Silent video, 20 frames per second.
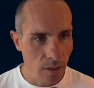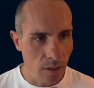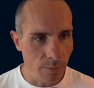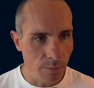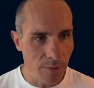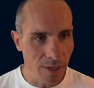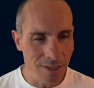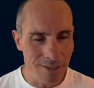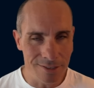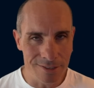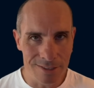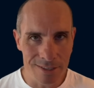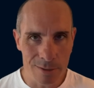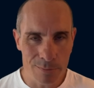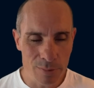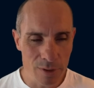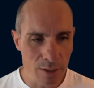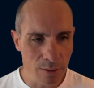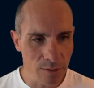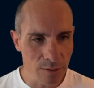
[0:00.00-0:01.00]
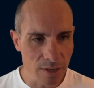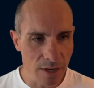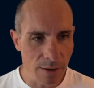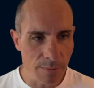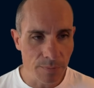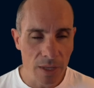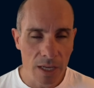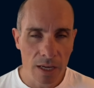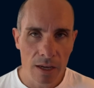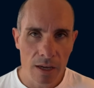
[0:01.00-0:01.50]
I'm gonna zip those
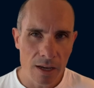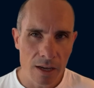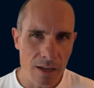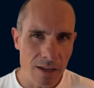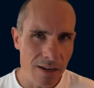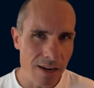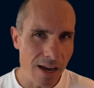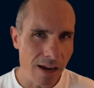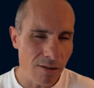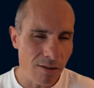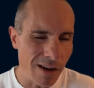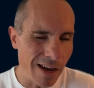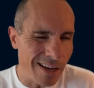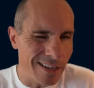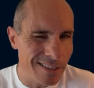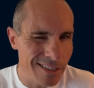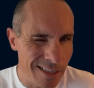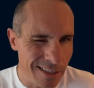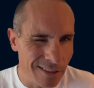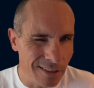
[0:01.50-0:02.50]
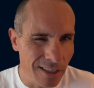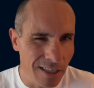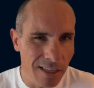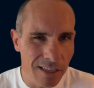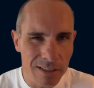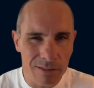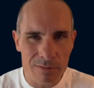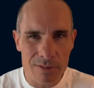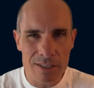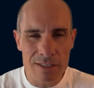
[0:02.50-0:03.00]
up. And now
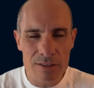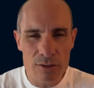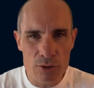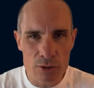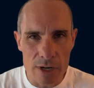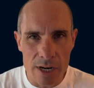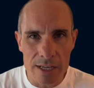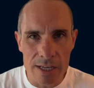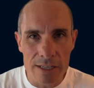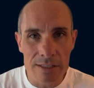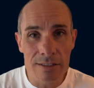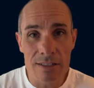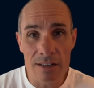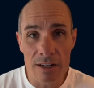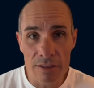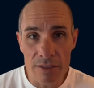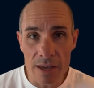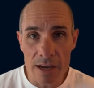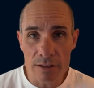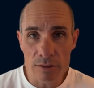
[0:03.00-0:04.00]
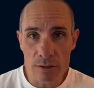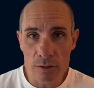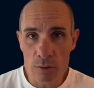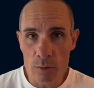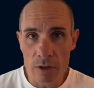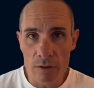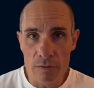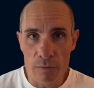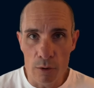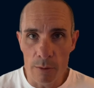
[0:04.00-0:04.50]
ideally this trains at
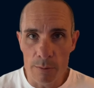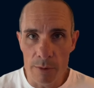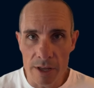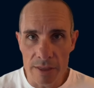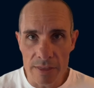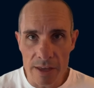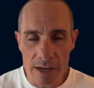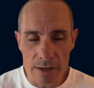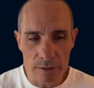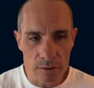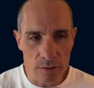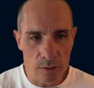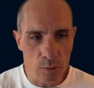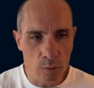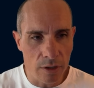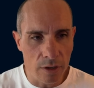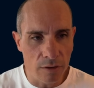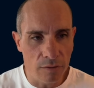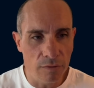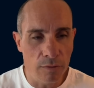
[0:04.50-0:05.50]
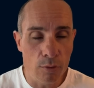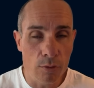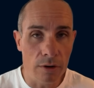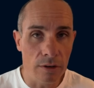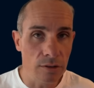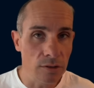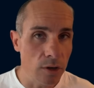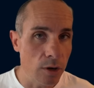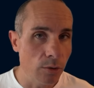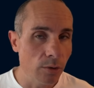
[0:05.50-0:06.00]
1024 by 1024.
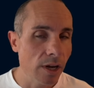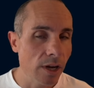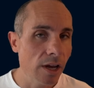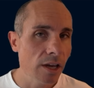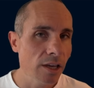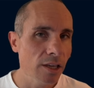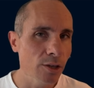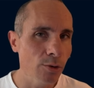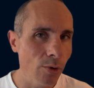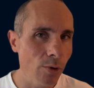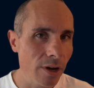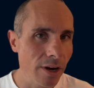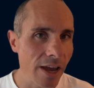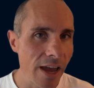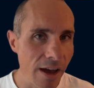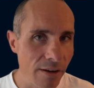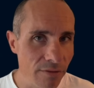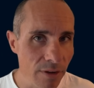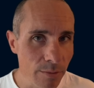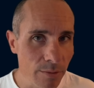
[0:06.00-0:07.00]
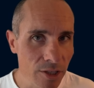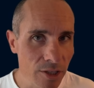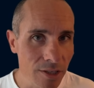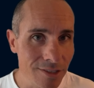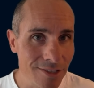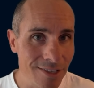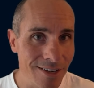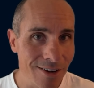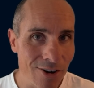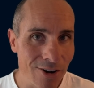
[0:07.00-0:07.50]
So you wanna have
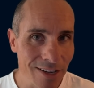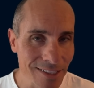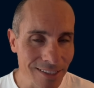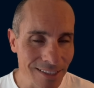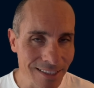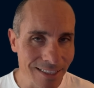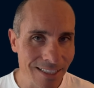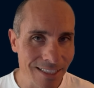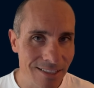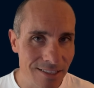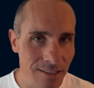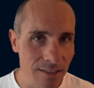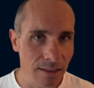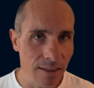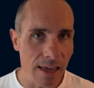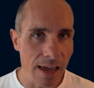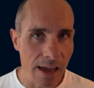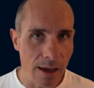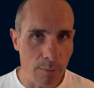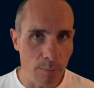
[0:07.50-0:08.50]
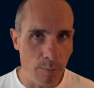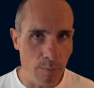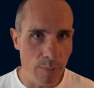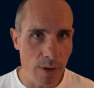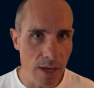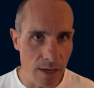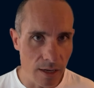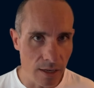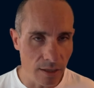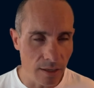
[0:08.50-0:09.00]
images that are at least that
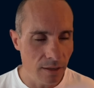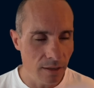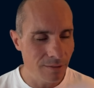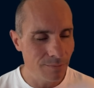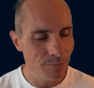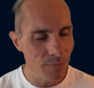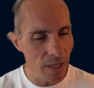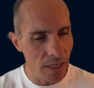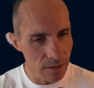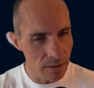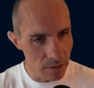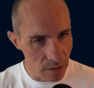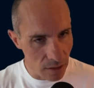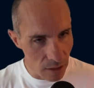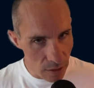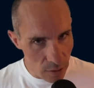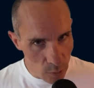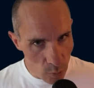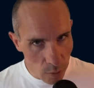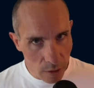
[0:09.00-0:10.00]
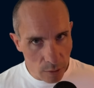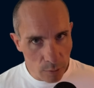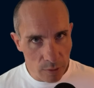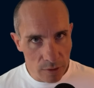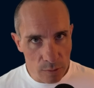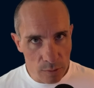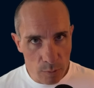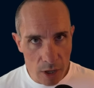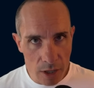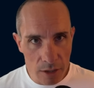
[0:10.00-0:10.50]
big. It does work with
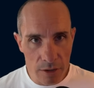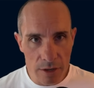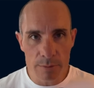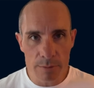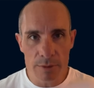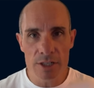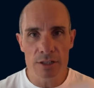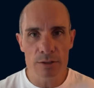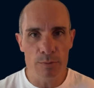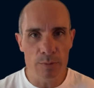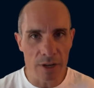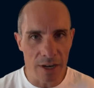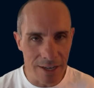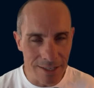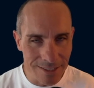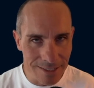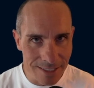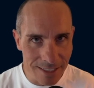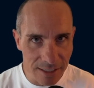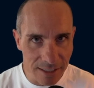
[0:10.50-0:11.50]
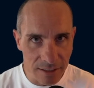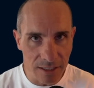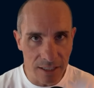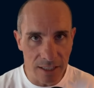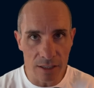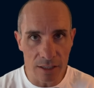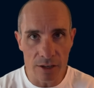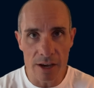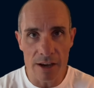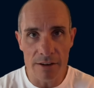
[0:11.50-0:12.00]
smaller images, but
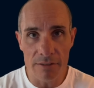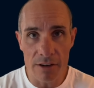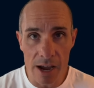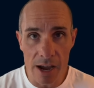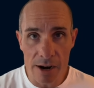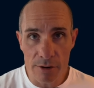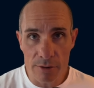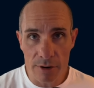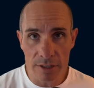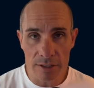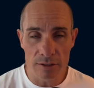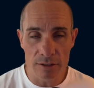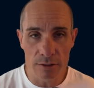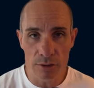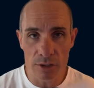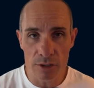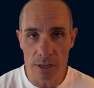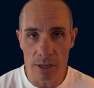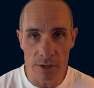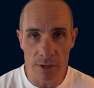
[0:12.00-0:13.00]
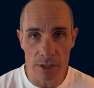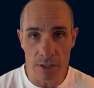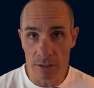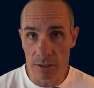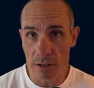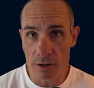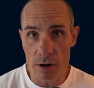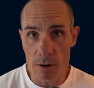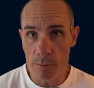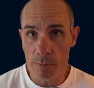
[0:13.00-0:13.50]
ideally you have higher resolution images
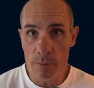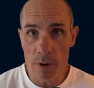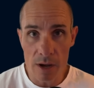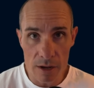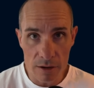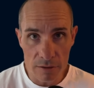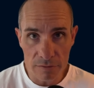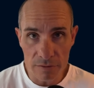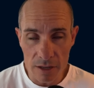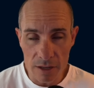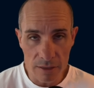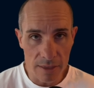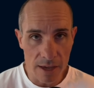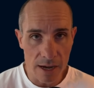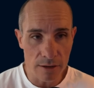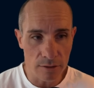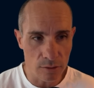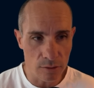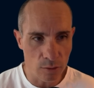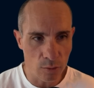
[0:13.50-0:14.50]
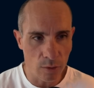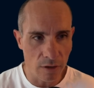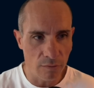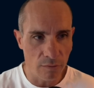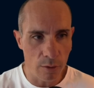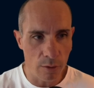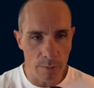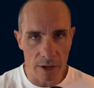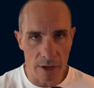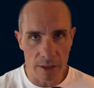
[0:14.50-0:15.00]
that are above
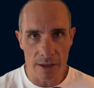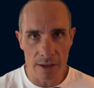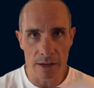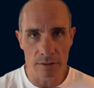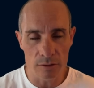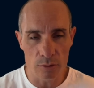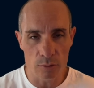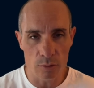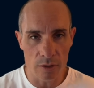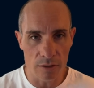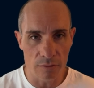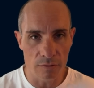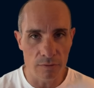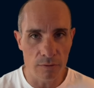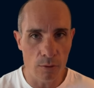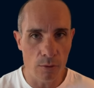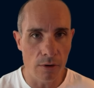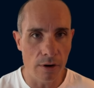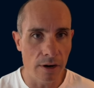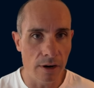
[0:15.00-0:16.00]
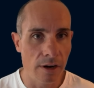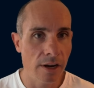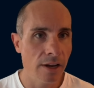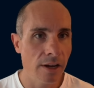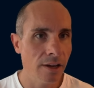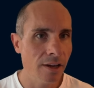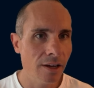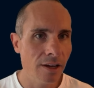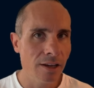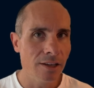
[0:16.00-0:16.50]
1024 by 1024.
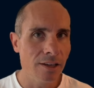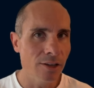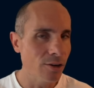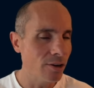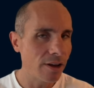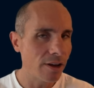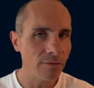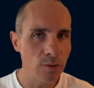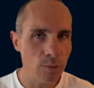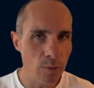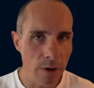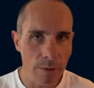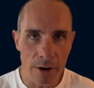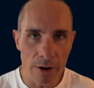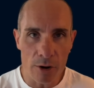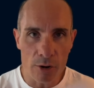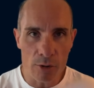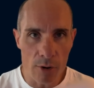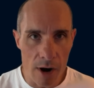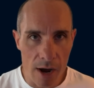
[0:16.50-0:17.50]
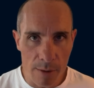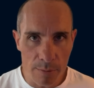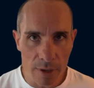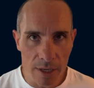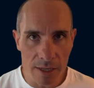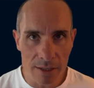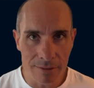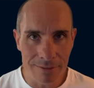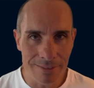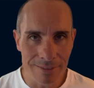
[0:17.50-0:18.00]
You don't have to worry about
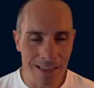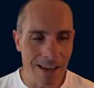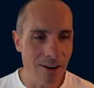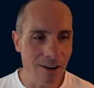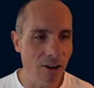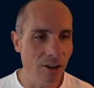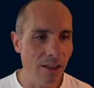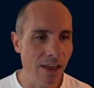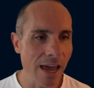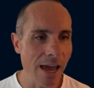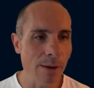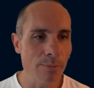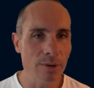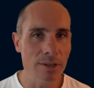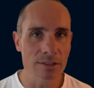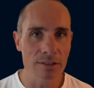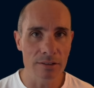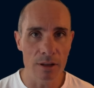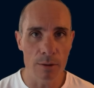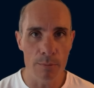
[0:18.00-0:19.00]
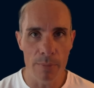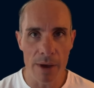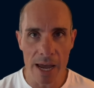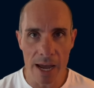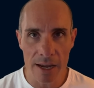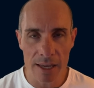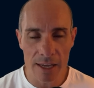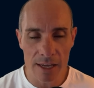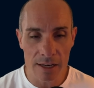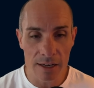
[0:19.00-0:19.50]
cropping. That all happens on the
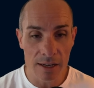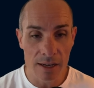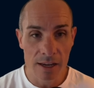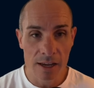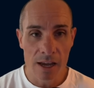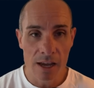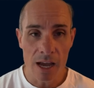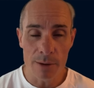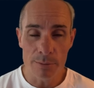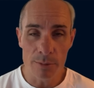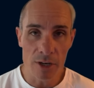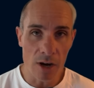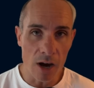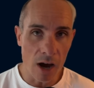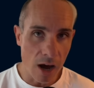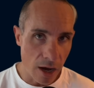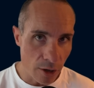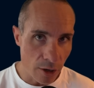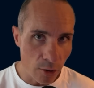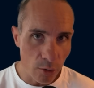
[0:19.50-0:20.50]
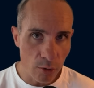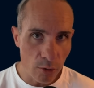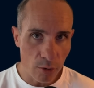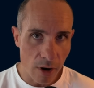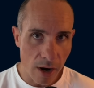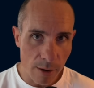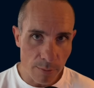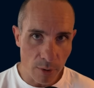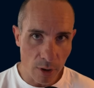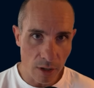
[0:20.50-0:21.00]
back end. I'm gonna auto
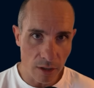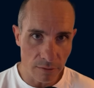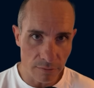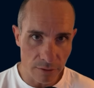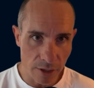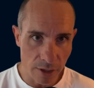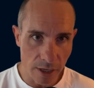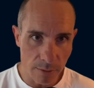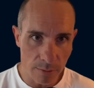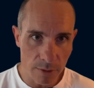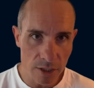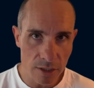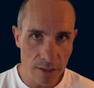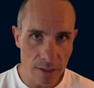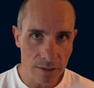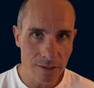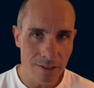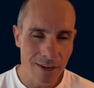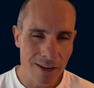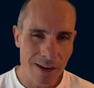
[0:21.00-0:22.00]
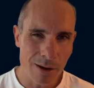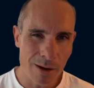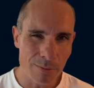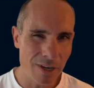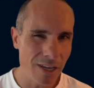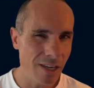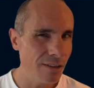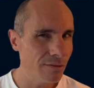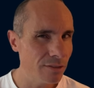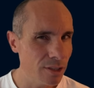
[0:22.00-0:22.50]
crop all of your images. I'm
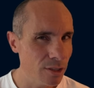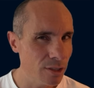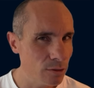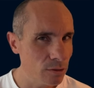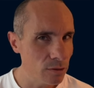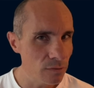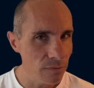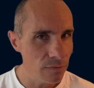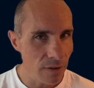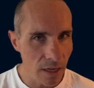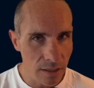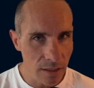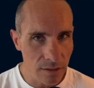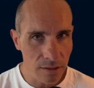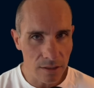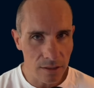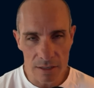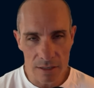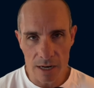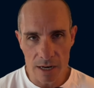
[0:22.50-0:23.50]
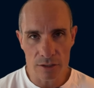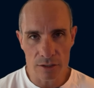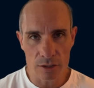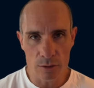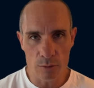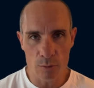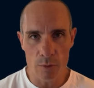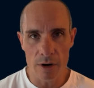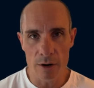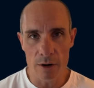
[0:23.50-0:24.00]
gonna even use face
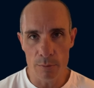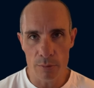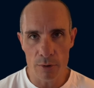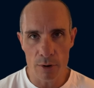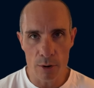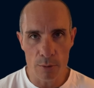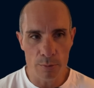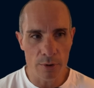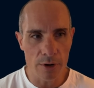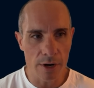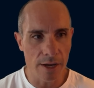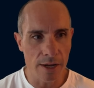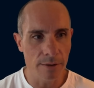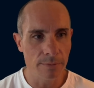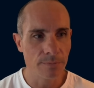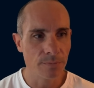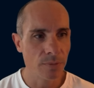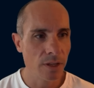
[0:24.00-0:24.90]
detection where appropriate.